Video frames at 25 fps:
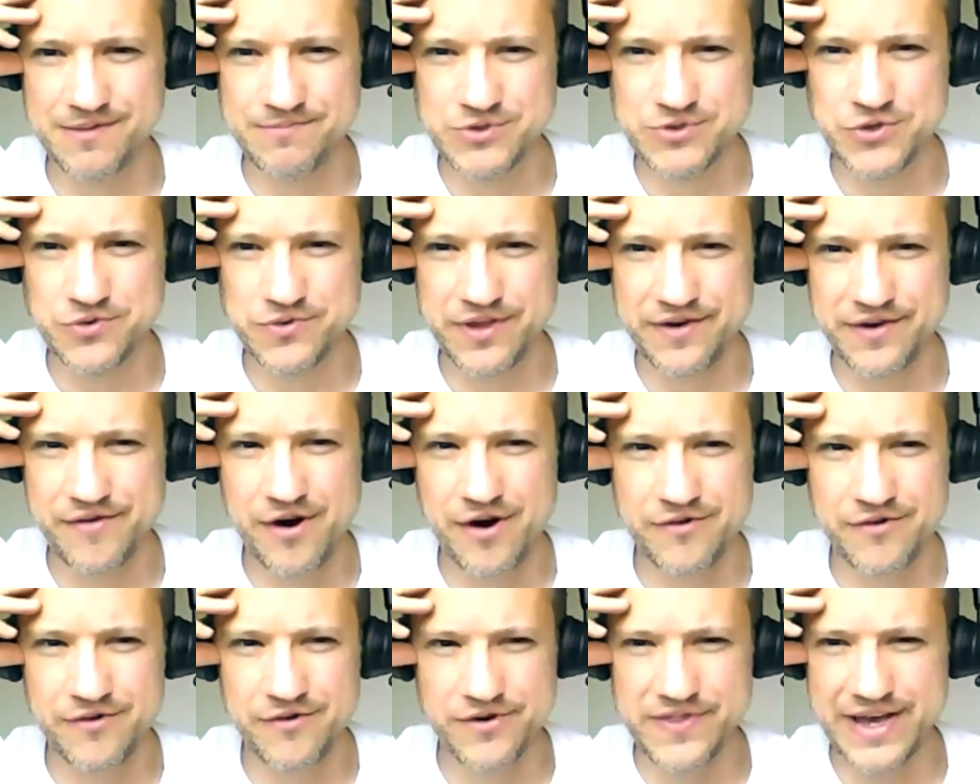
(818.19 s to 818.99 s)
I'm sure there
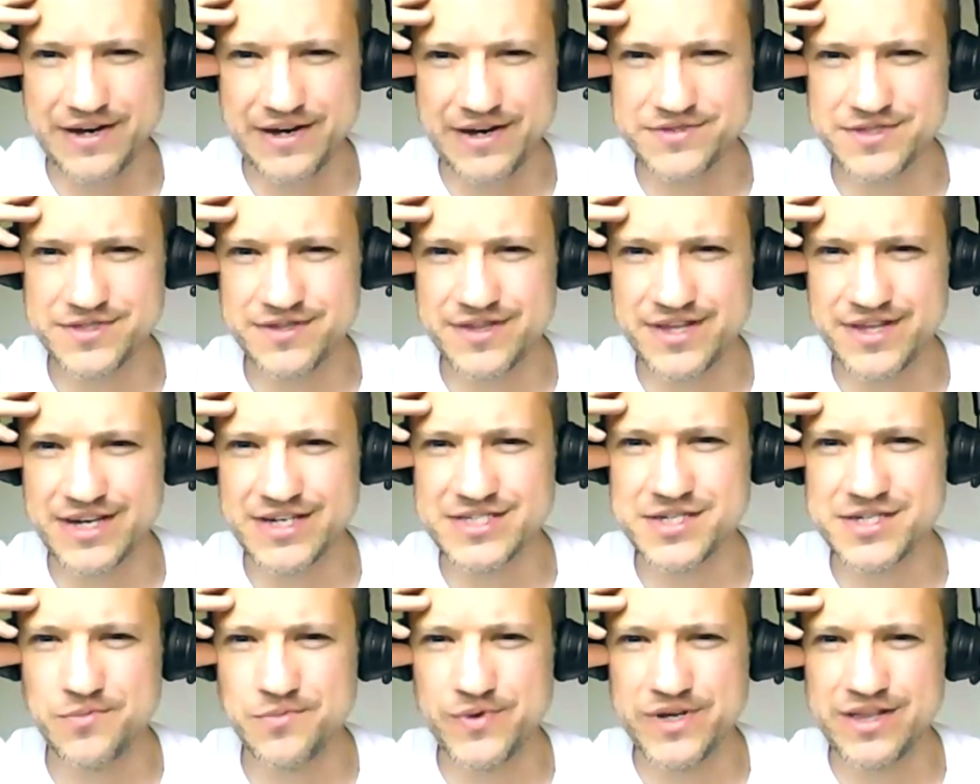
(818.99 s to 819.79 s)
are 1,000
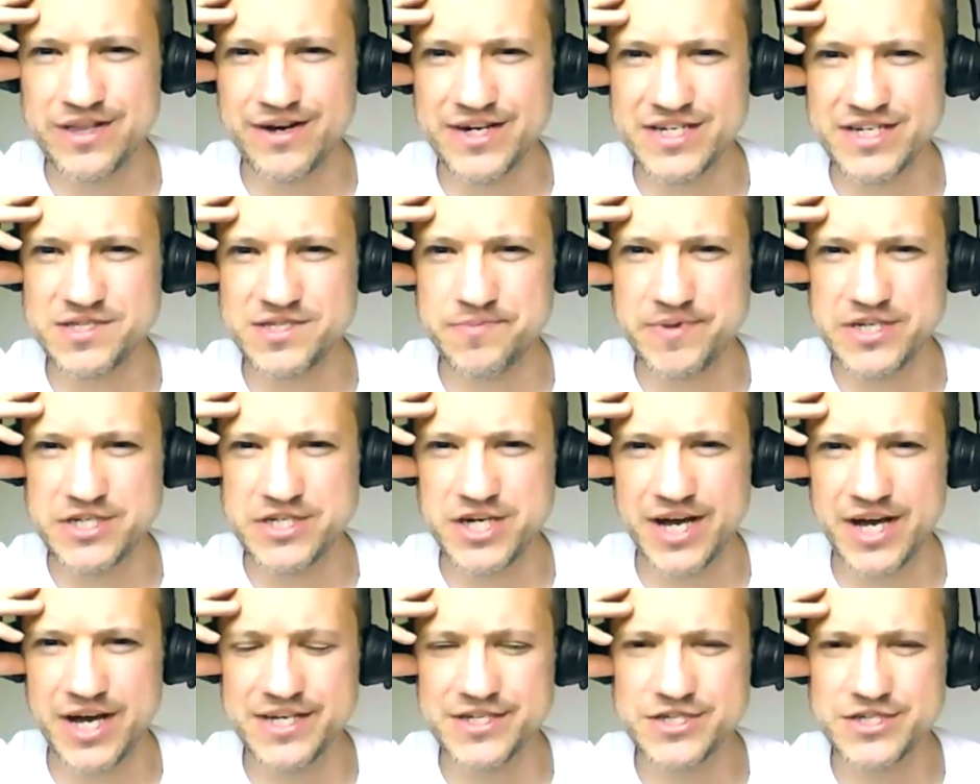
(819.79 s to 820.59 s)
things that we'd like to be
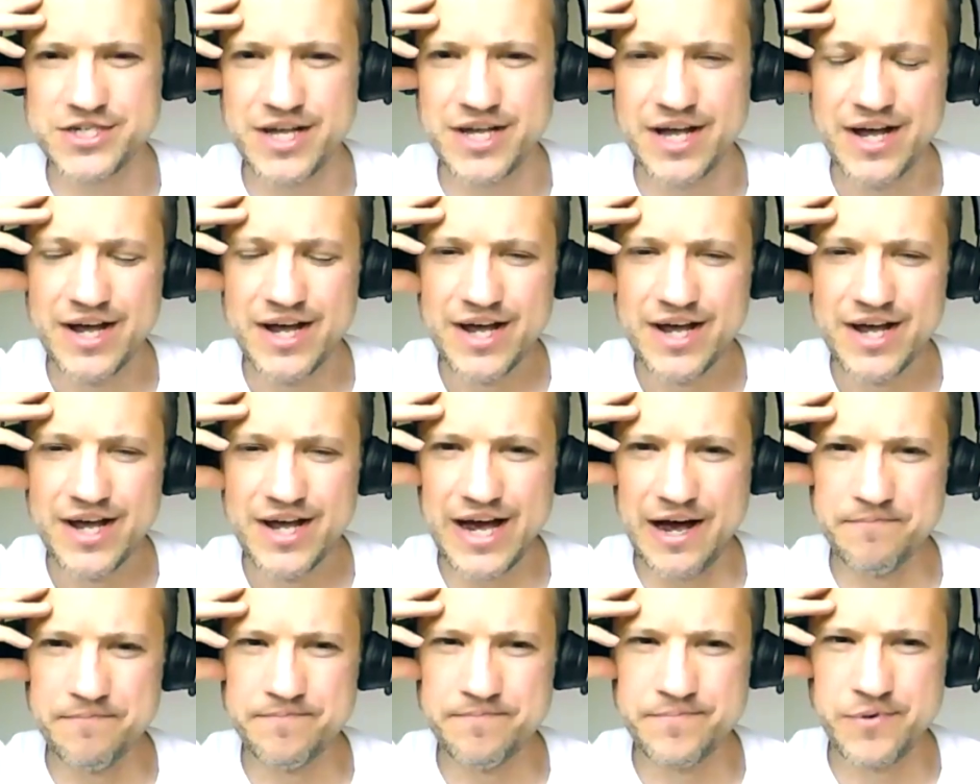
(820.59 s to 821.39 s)
changed,
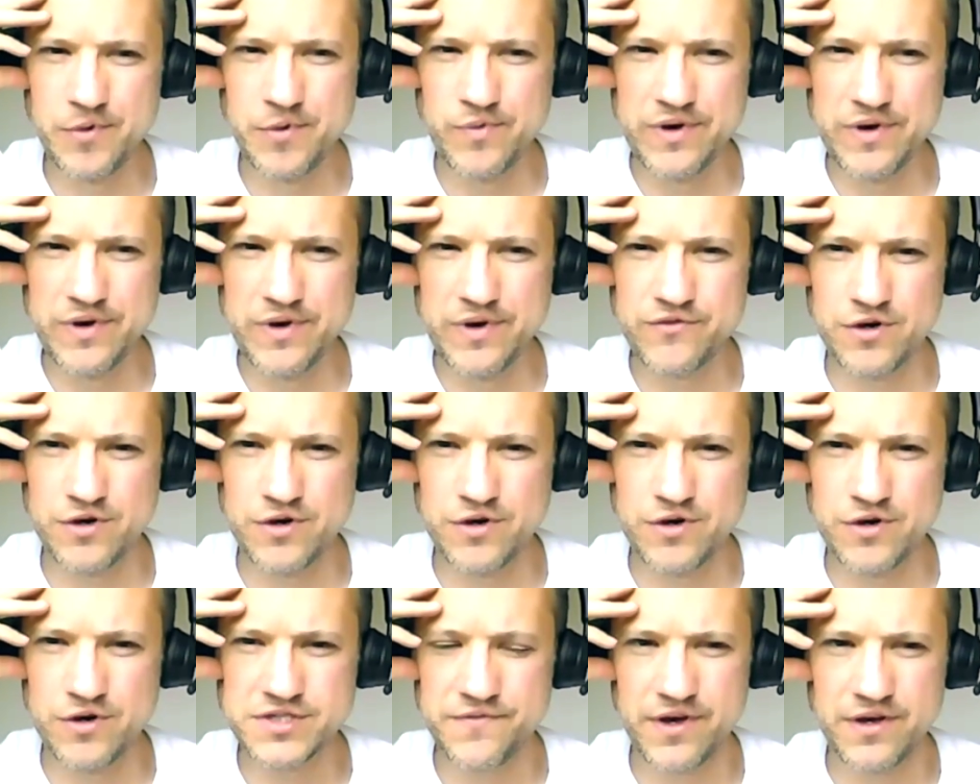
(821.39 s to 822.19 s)
but we've
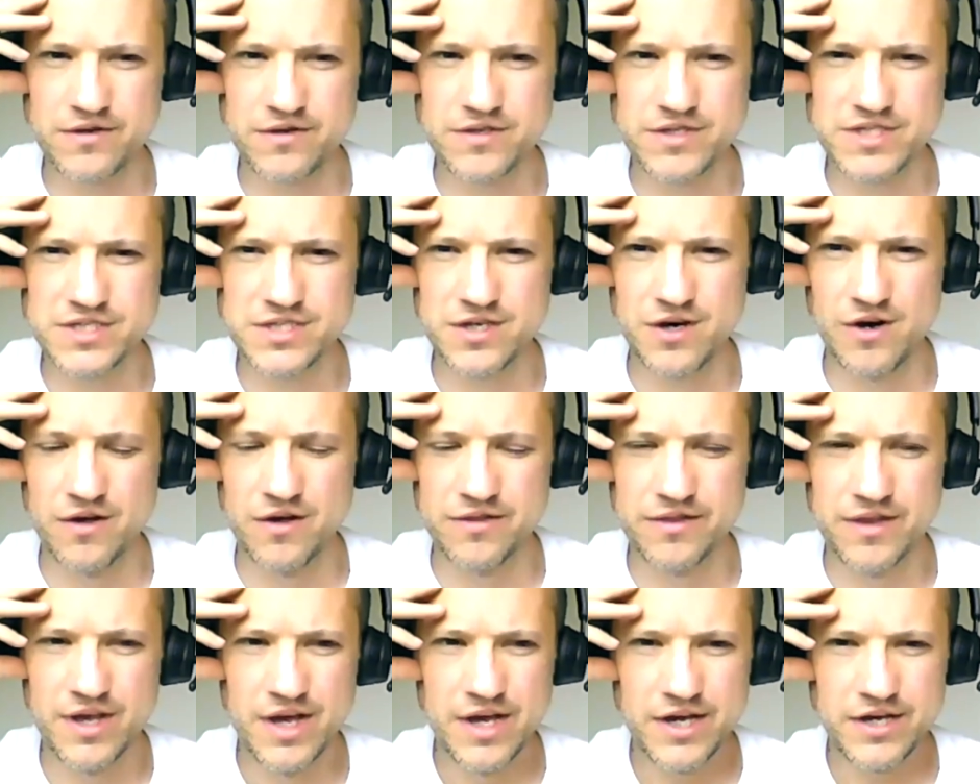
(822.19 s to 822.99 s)
got to focus
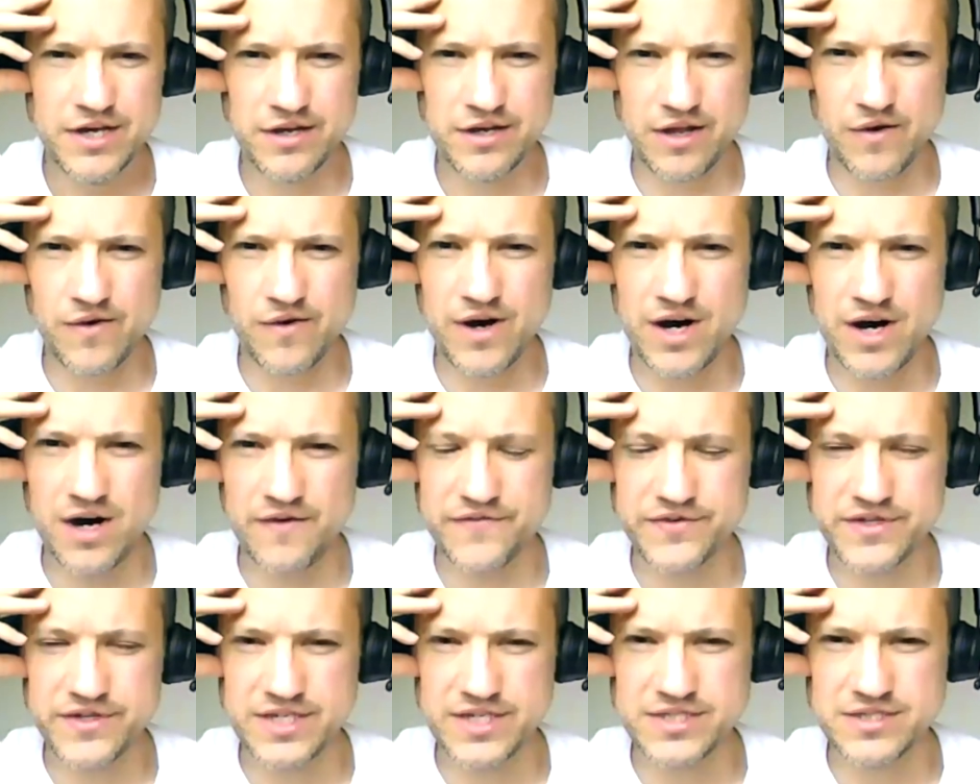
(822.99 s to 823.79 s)
on,
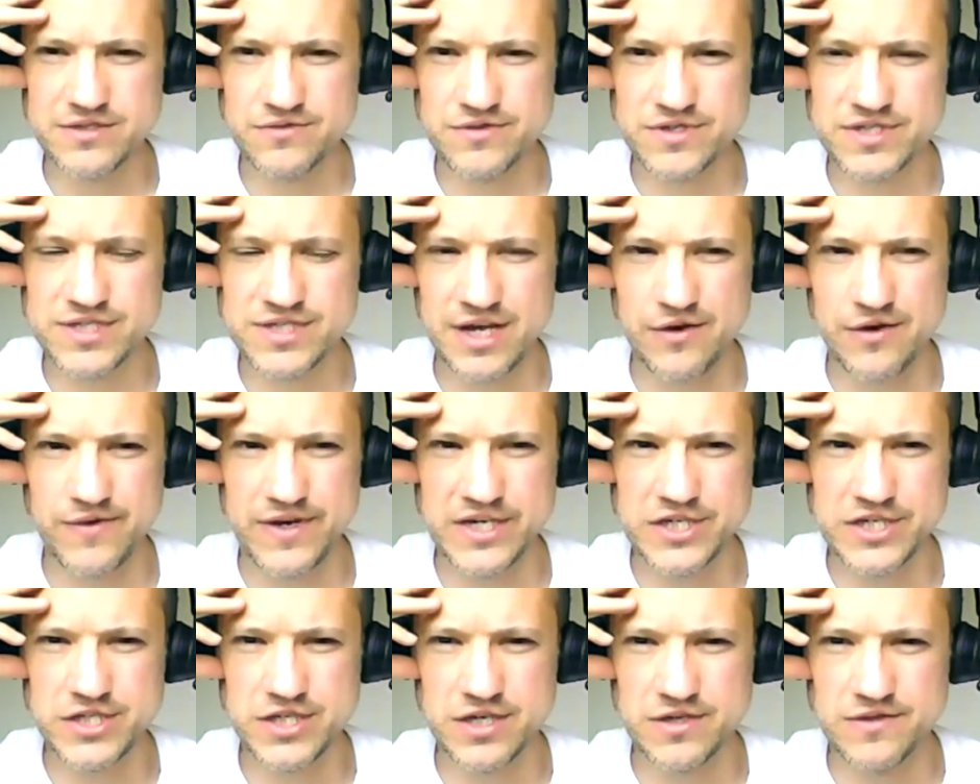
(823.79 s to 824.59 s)
half a dozen or so
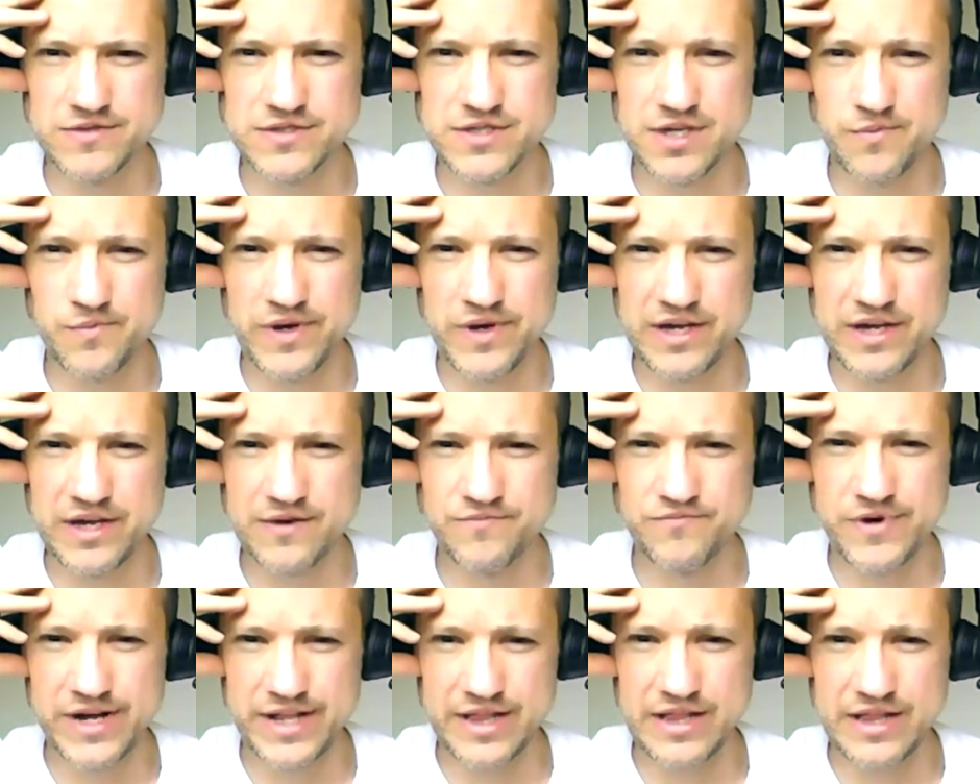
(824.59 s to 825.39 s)
issues that we
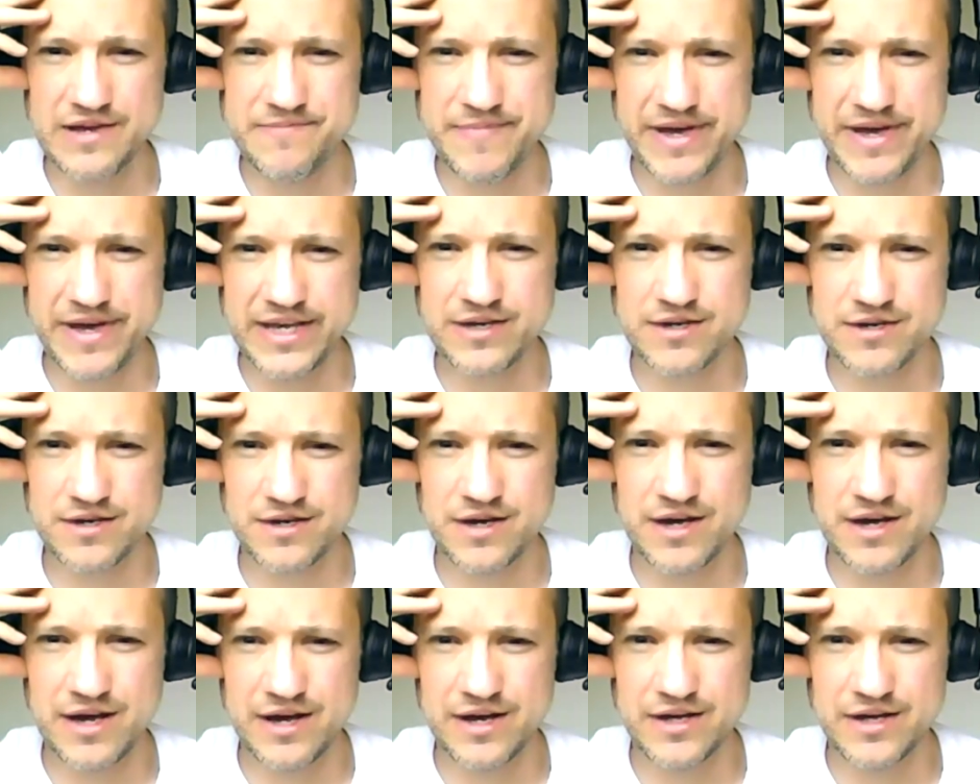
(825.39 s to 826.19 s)
can readily make